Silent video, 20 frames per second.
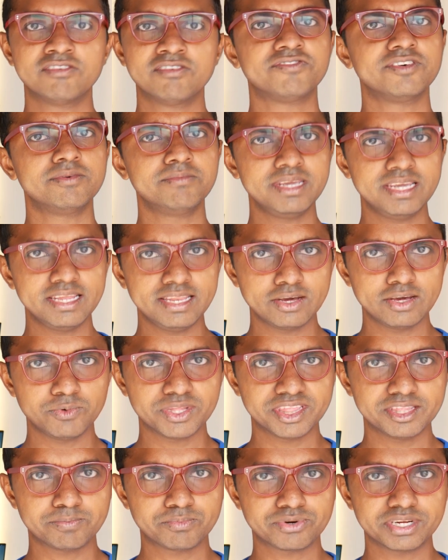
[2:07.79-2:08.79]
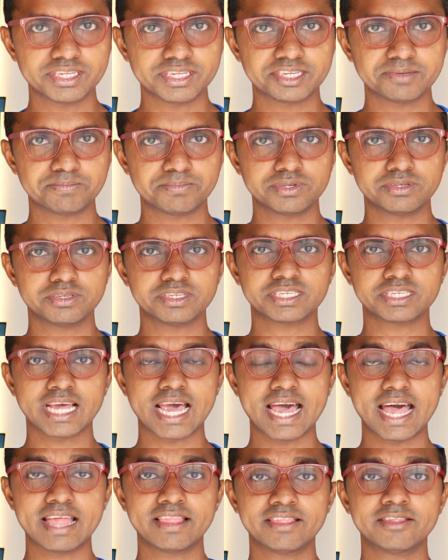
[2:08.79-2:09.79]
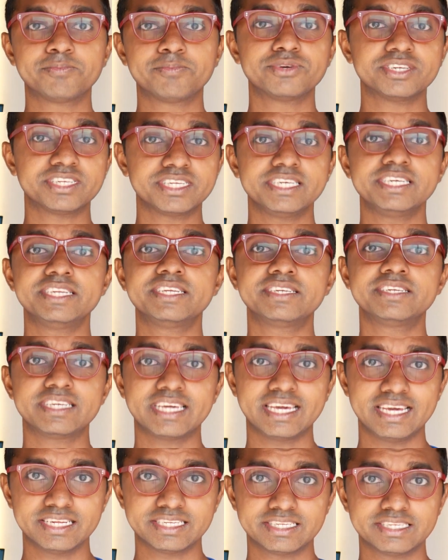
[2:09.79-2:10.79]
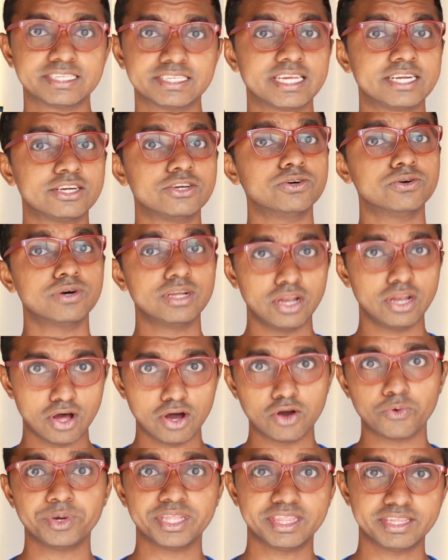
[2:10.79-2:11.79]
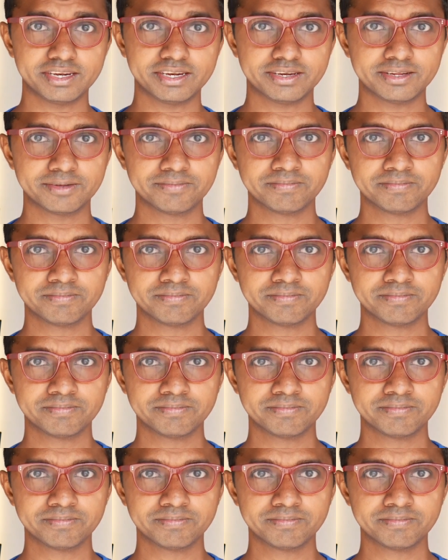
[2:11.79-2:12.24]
familiar with the principles and the precedent cases that go along with it.